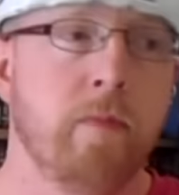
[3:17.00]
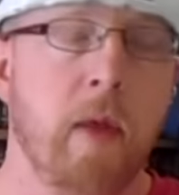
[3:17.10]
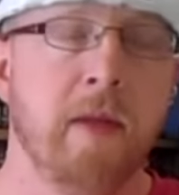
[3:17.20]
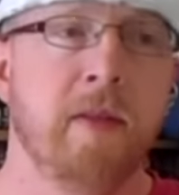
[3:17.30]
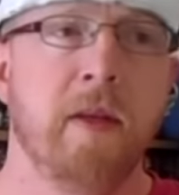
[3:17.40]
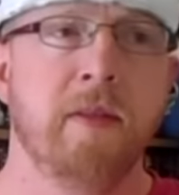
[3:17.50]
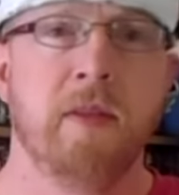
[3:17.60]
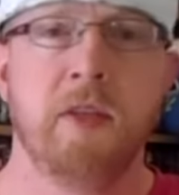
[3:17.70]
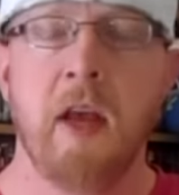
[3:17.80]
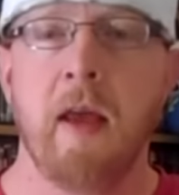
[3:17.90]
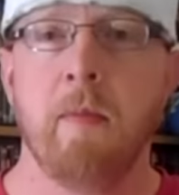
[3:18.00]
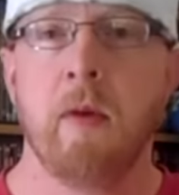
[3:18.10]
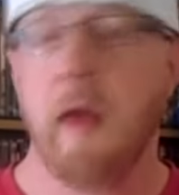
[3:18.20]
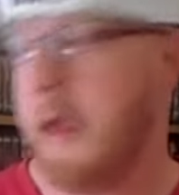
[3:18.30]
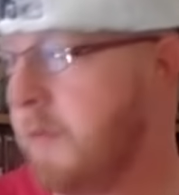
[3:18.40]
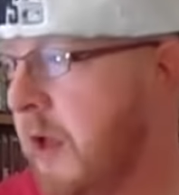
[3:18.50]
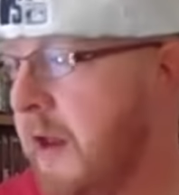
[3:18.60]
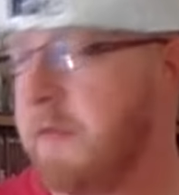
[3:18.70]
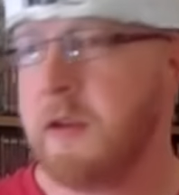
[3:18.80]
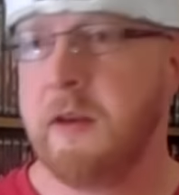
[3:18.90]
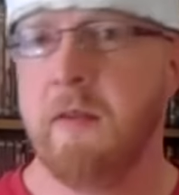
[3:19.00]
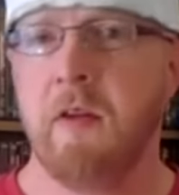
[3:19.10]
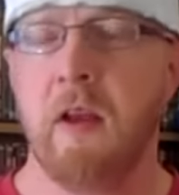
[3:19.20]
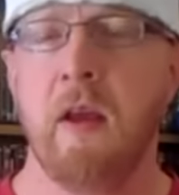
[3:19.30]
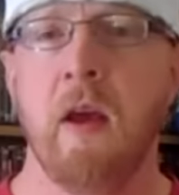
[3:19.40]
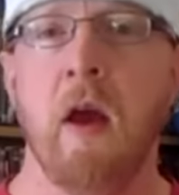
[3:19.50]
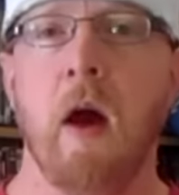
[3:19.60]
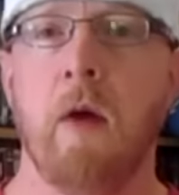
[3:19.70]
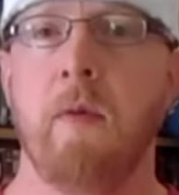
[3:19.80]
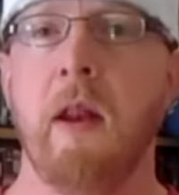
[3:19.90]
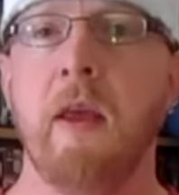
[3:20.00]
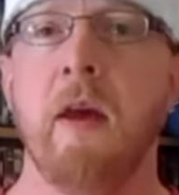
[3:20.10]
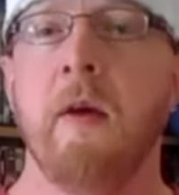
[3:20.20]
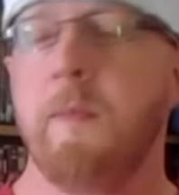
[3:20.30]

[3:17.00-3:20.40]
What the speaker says: is a shame. Him not having a DVD already